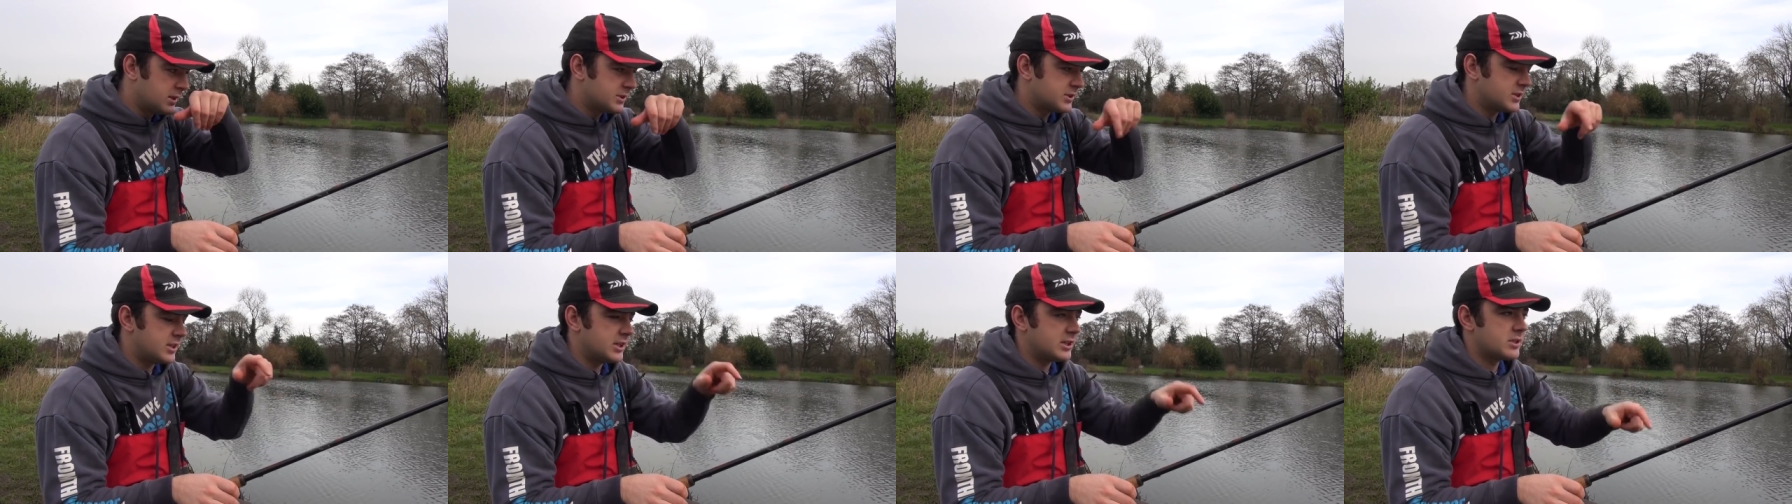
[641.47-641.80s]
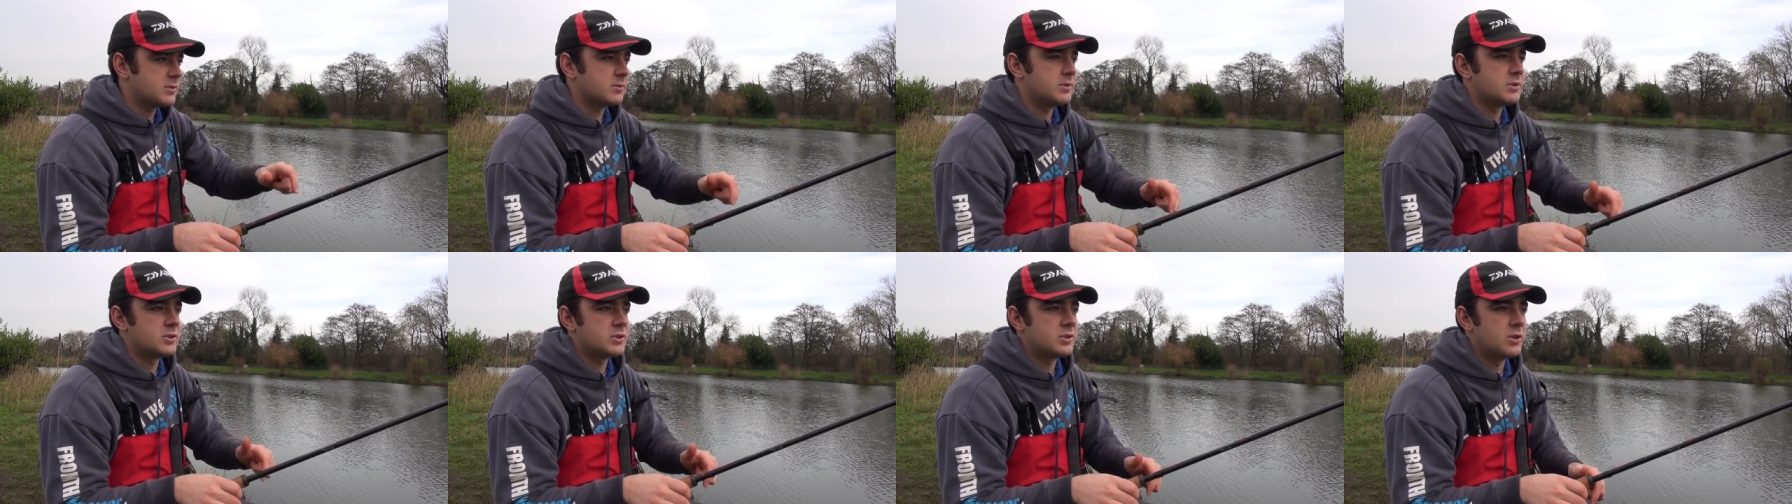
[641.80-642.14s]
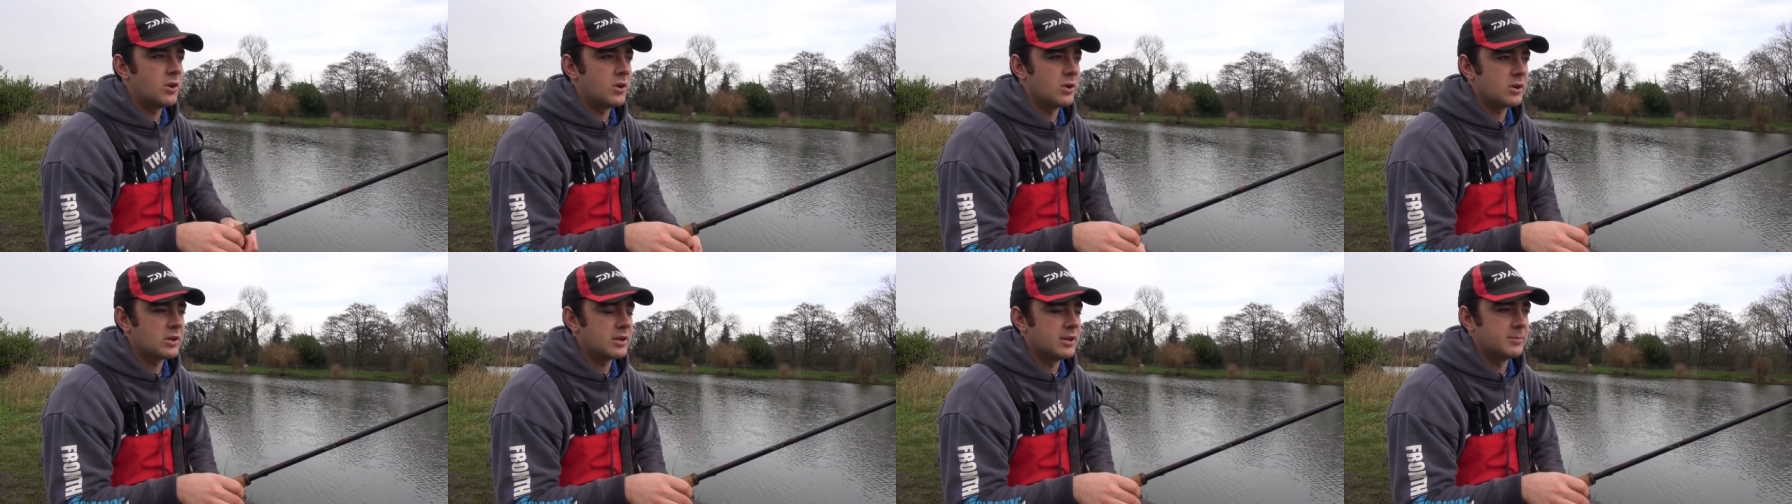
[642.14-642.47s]
So this one's
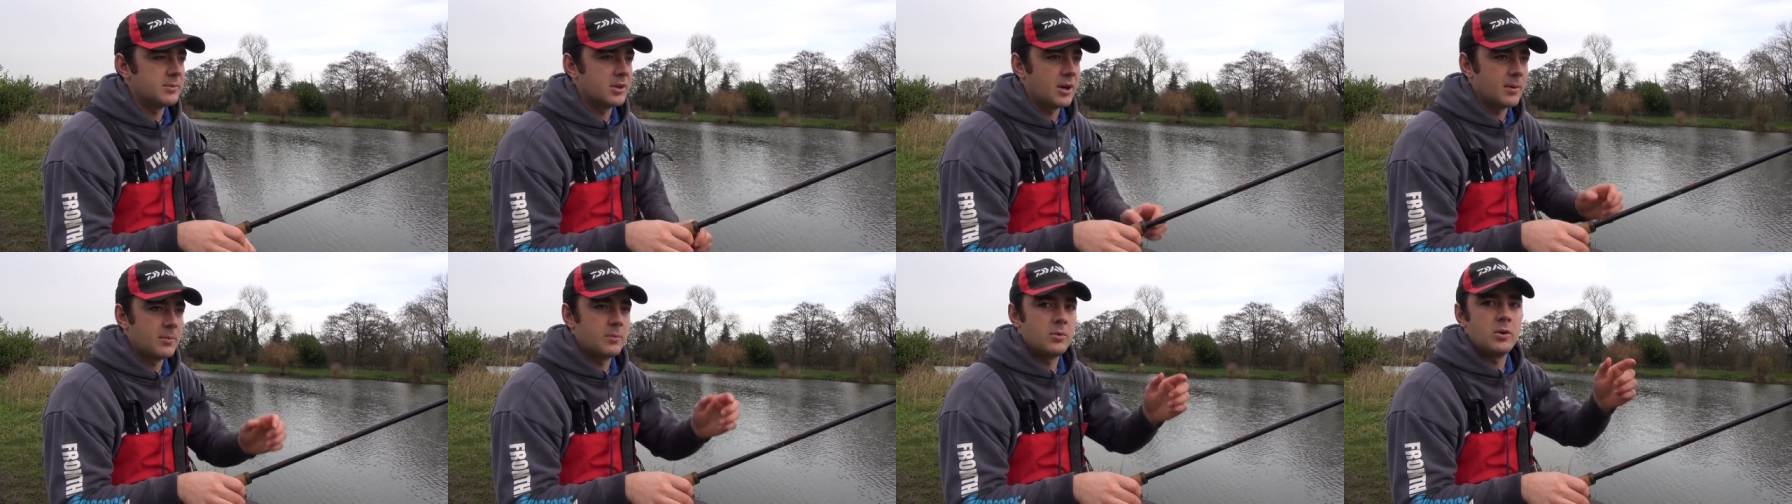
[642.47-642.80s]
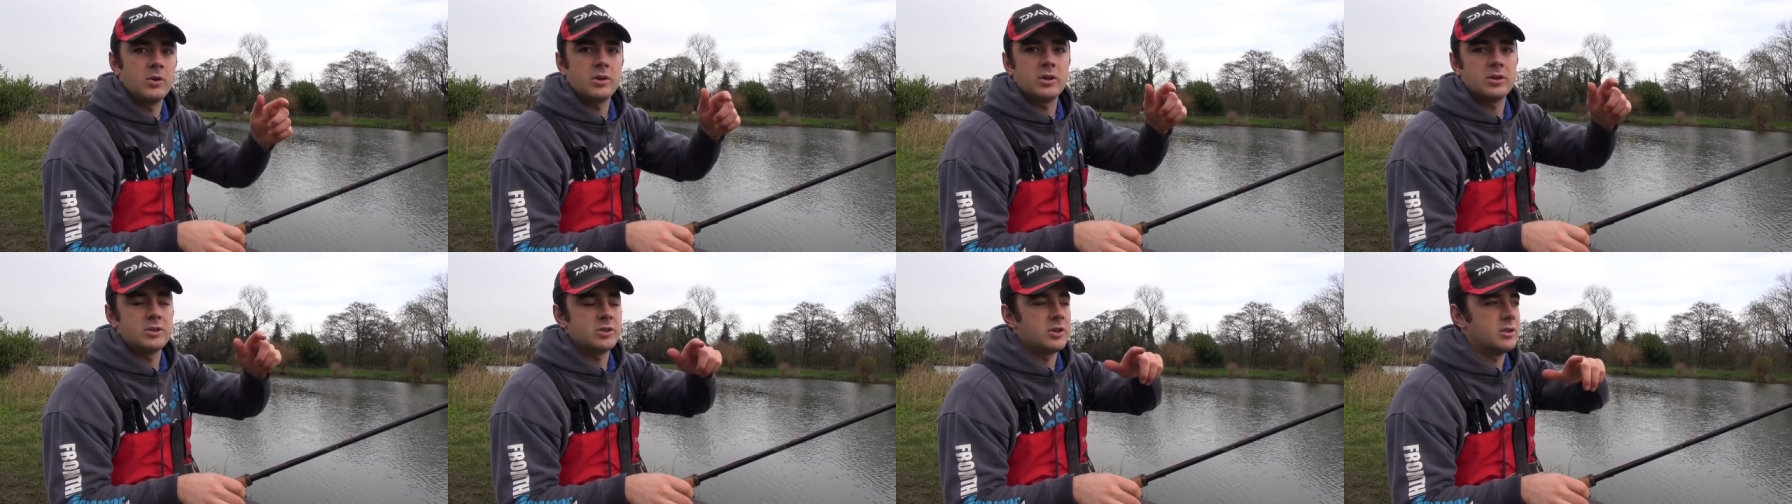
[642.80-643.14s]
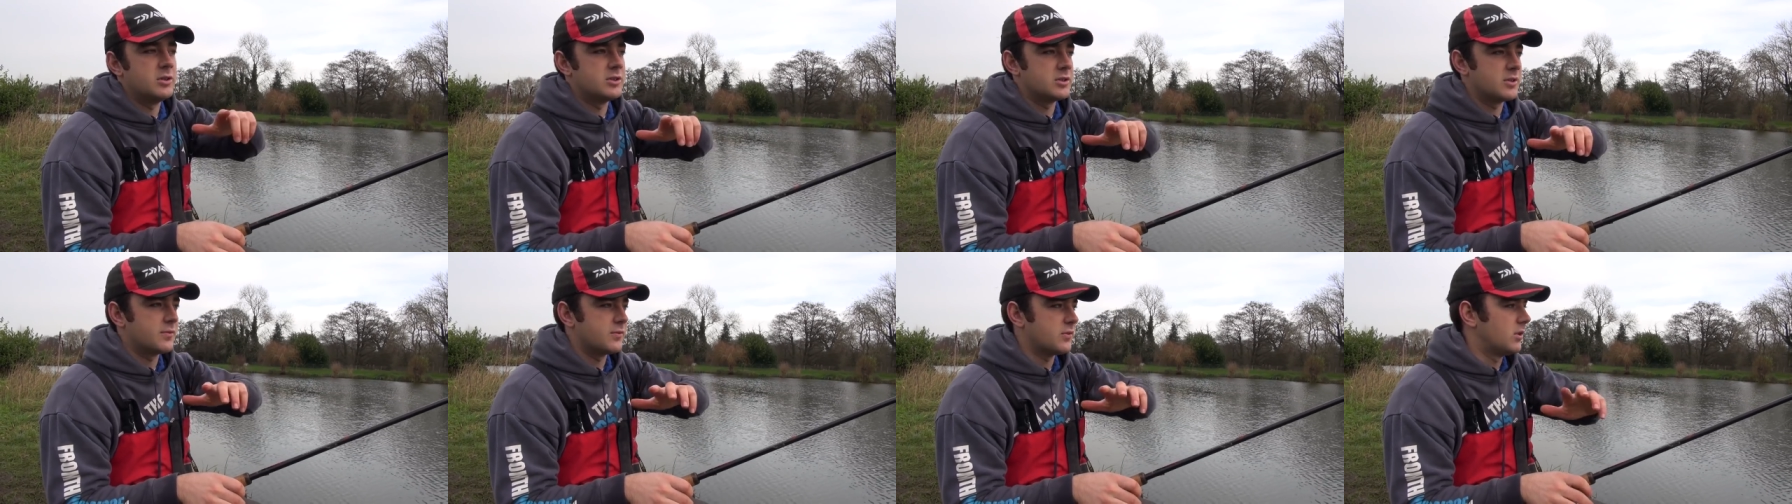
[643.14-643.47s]
not clipped up, and what I'm going to
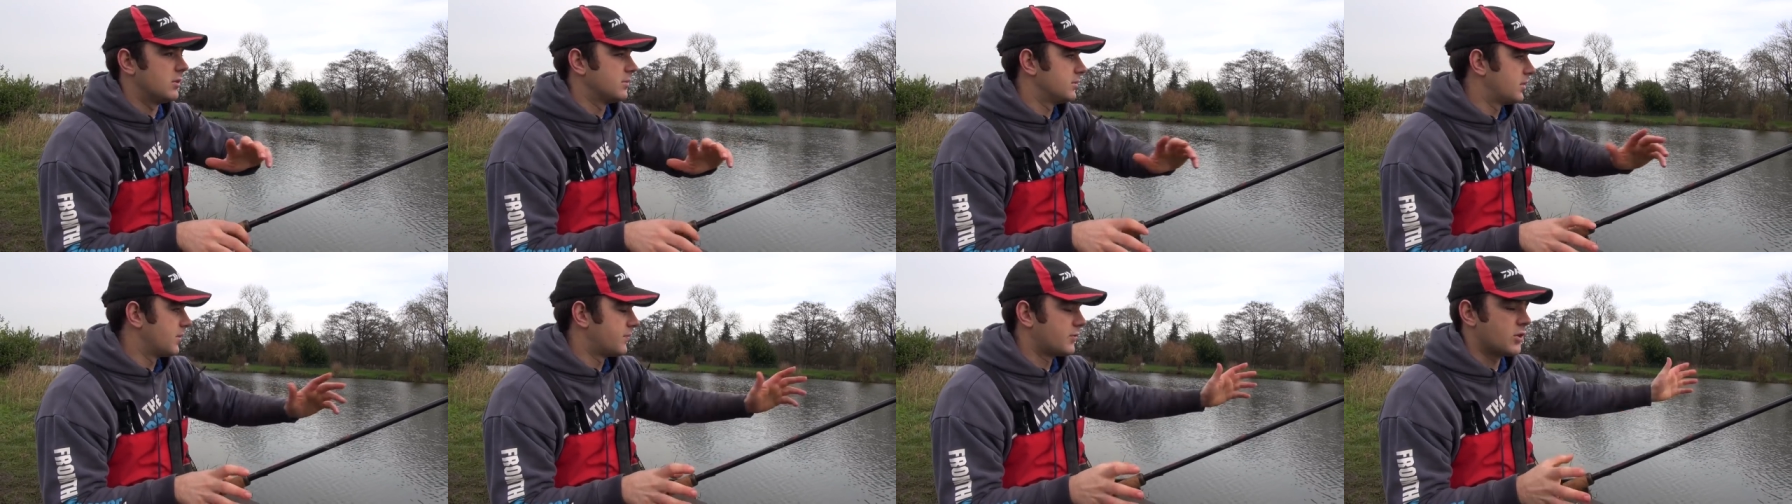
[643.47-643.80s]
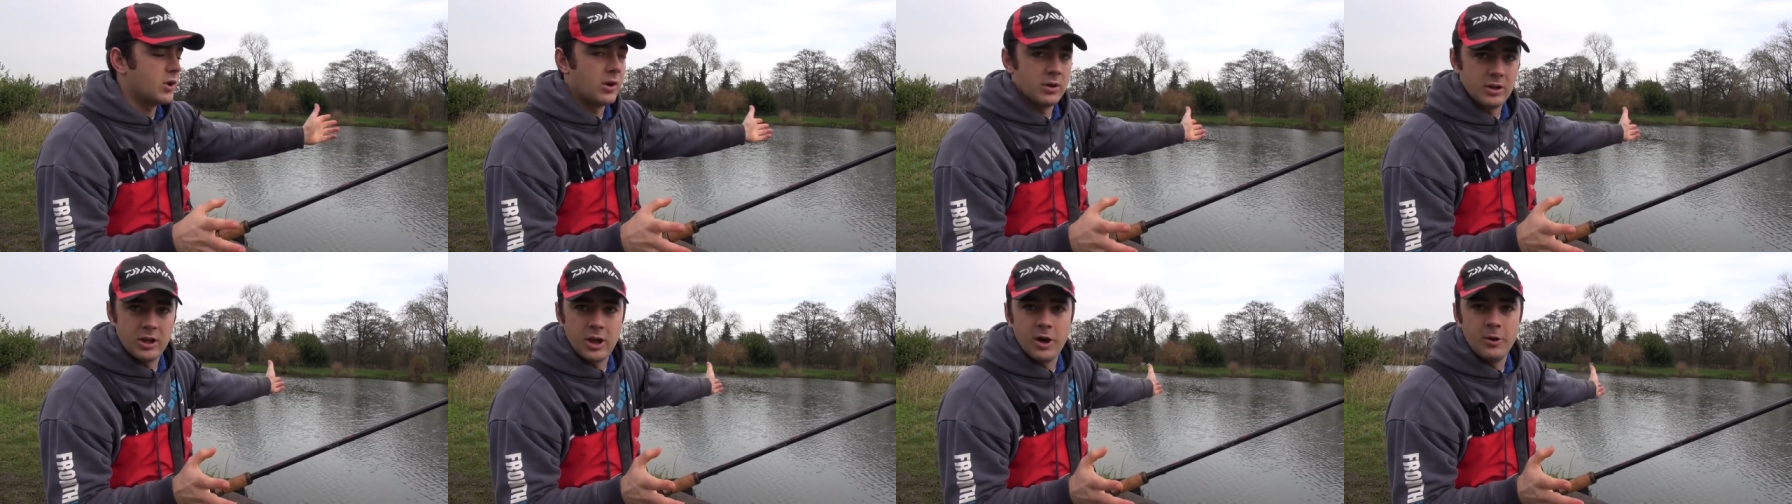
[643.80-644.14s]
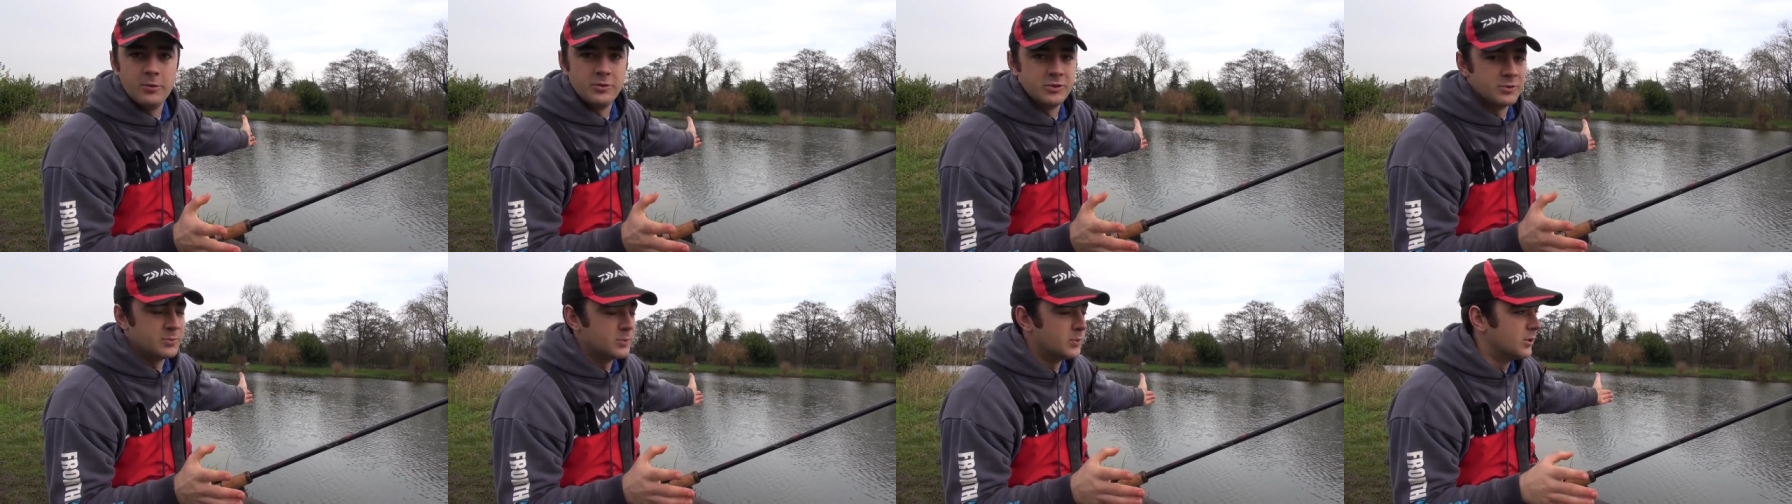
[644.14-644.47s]
do is I've got
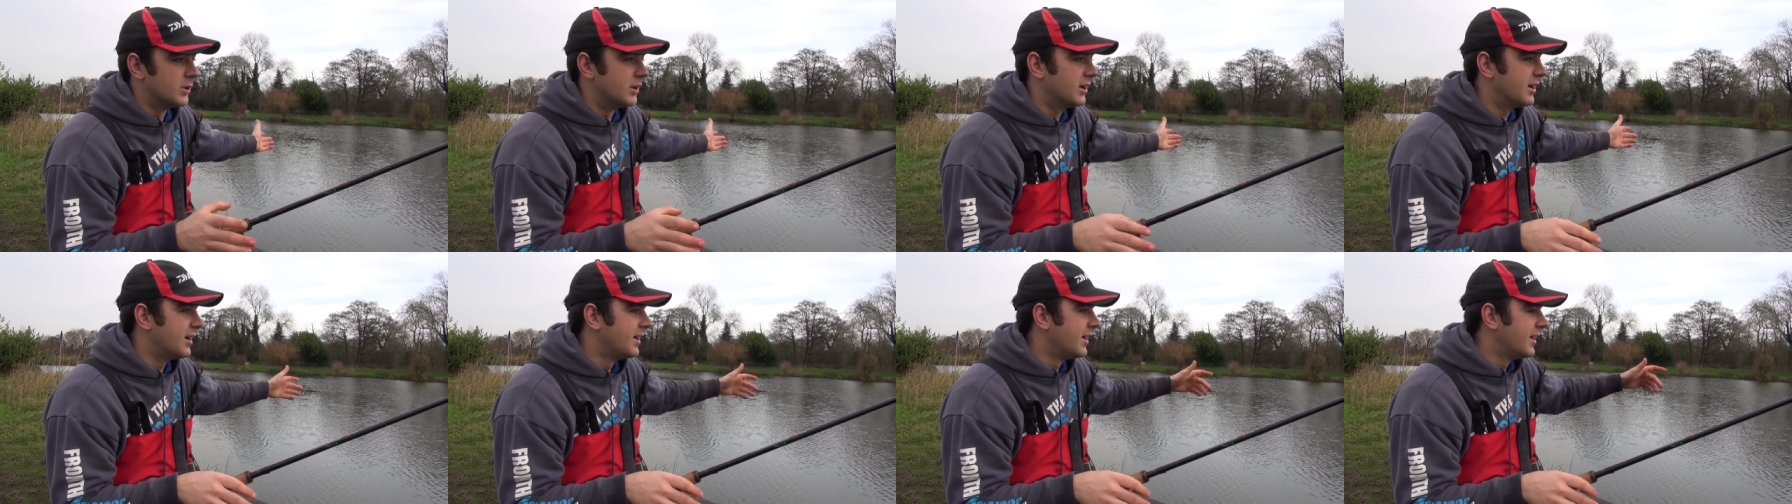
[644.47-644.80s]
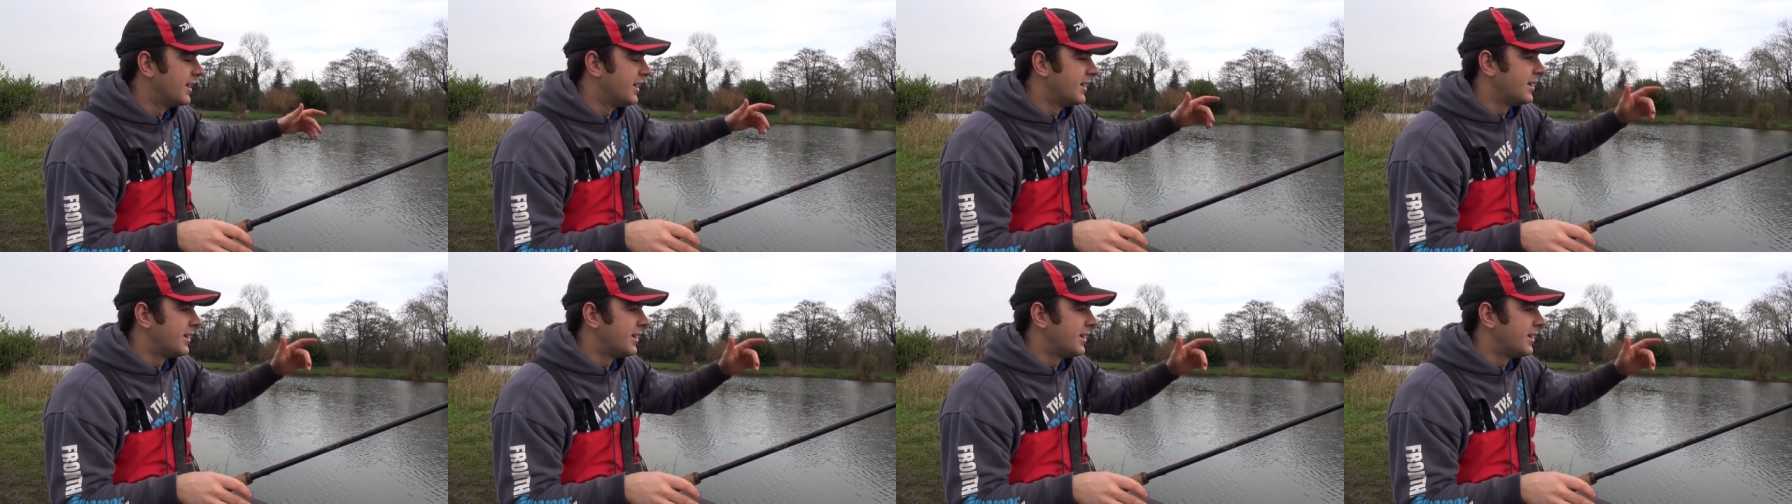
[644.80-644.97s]
loads of water.